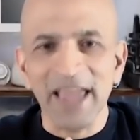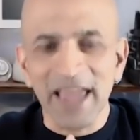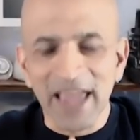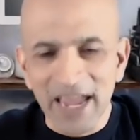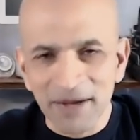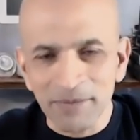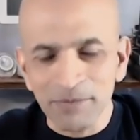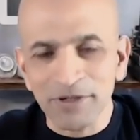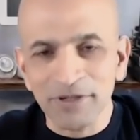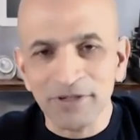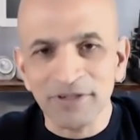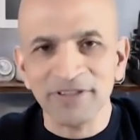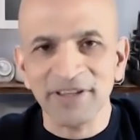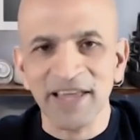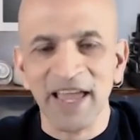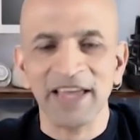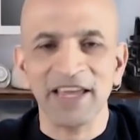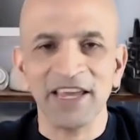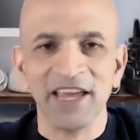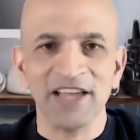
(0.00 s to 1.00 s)
Amber
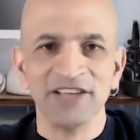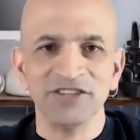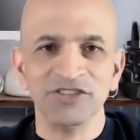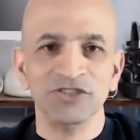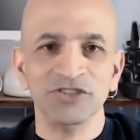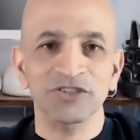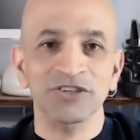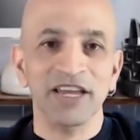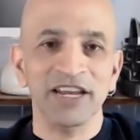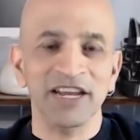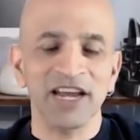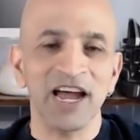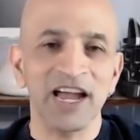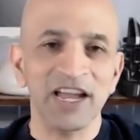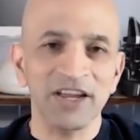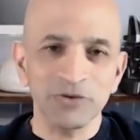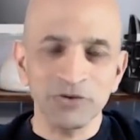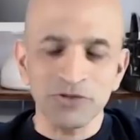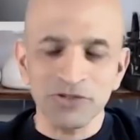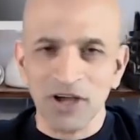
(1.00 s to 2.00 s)
Lancaster and
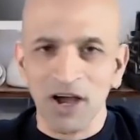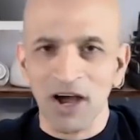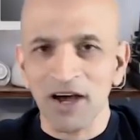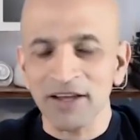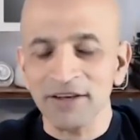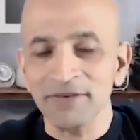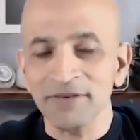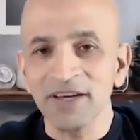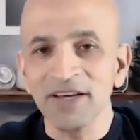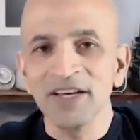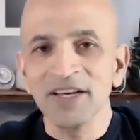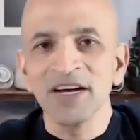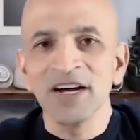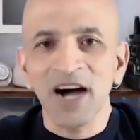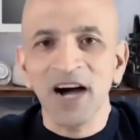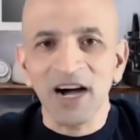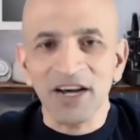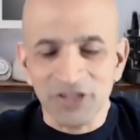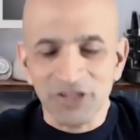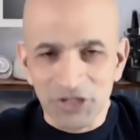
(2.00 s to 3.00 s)
I, who's on
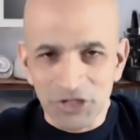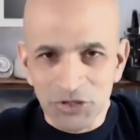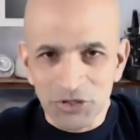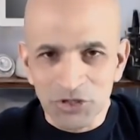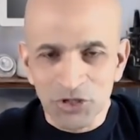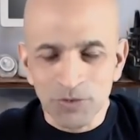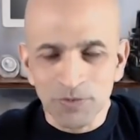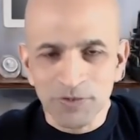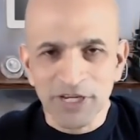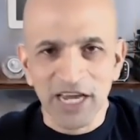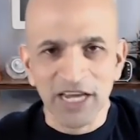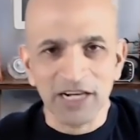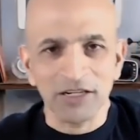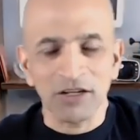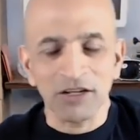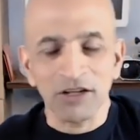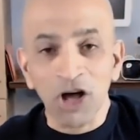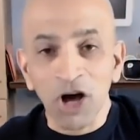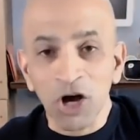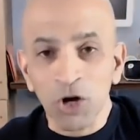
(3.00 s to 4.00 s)
the YouTube
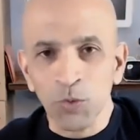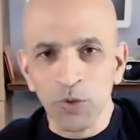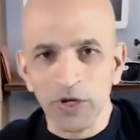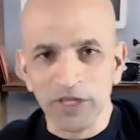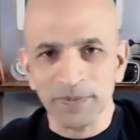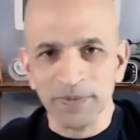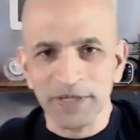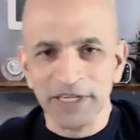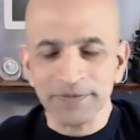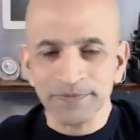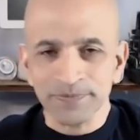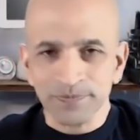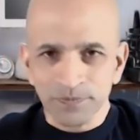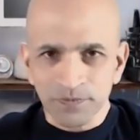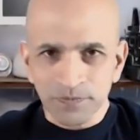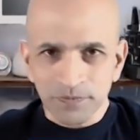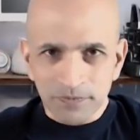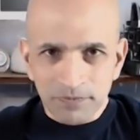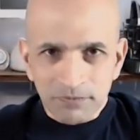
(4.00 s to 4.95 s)
channel along with me,